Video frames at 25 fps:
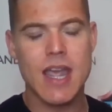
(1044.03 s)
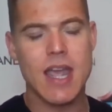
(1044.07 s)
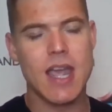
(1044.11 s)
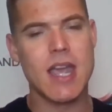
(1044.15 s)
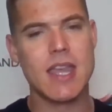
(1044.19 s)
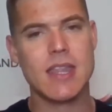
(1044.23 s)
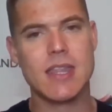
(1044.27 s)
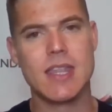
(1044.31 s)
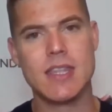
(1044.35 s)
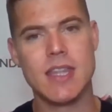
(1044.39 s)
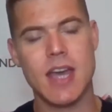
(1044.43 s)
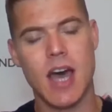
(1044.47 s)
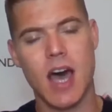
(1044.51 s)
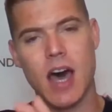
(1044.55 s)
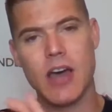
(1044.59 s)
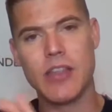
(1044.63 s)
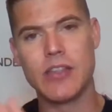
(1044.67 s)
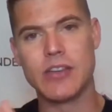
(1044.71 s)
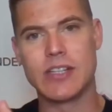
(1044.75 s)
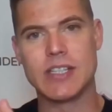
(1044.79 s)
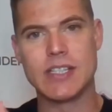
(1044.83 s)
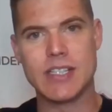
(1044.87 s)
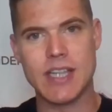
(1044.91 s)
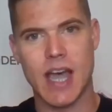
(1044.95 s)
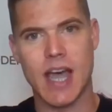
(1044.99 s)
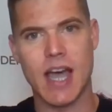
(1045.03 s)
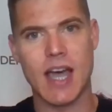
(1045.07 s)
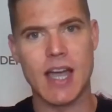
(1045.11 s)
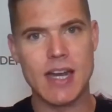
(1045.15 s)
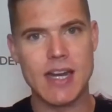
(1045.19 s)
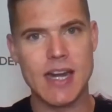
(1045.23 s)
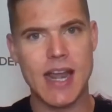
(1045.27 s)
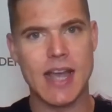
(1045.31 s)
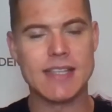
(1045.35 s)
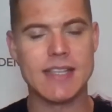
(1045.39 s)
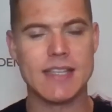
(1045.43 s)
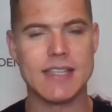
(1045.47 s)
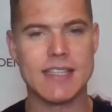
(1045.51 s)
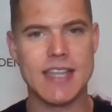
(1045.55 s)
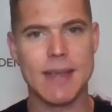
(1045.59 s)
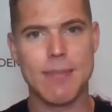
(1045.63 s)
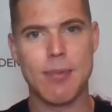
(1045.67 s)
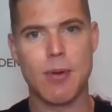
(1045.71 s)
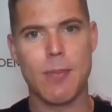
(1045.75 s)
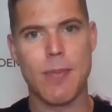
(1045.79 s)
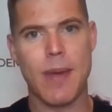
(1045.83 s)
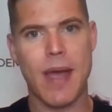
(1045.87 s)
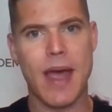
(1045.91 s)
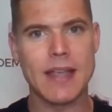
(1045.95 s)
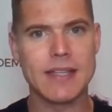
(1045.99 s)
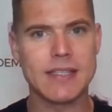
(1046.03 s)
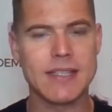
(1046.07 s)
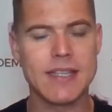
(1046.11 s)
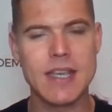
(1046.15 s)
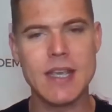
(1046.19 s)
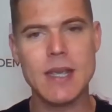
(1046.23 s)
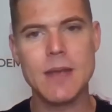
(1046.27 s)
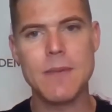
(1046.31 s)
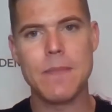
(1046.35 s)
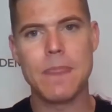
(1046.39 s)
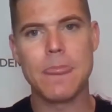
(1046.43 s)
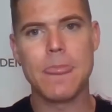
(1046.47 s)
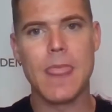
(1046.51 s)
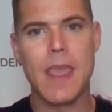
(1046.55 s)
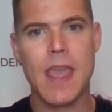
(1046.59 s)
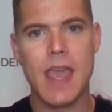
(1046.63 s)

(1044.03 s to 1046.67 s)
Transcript: And then the other side has a separate basket.